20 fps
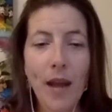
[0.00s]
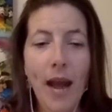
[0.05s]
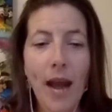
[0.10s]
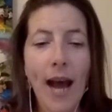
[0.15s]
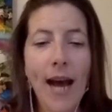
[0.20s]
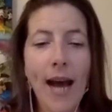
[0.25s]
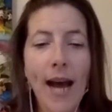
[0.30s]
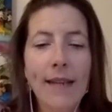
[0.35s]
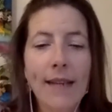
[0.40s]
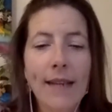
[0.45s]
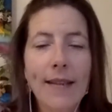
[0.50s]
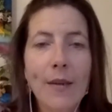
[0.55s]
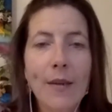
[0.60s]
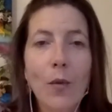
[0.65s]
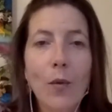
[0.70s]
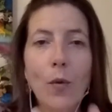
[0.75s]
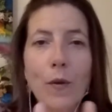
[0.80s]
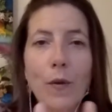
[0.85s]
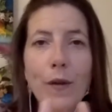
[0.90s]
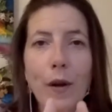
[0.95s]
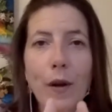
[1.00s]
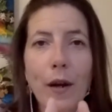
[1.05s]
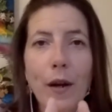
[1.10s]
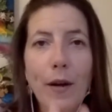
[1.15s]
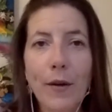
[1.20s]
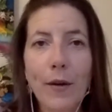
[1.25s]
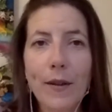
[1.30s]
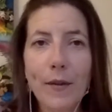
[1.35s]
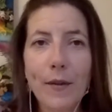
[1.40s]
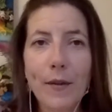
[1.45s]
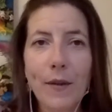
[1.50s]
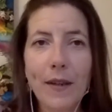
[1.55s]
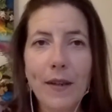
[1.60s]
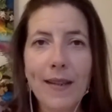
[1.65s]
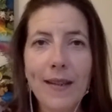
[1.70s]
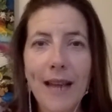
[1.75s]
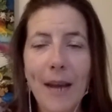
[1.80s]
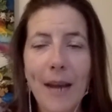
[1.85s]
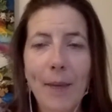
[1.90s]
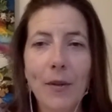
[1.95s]
And also lots of
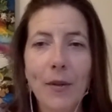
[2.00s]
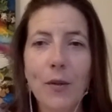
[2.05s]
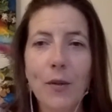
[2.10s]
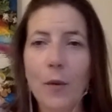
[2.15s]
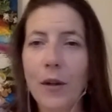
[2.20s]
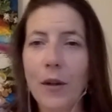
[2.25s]
things happen to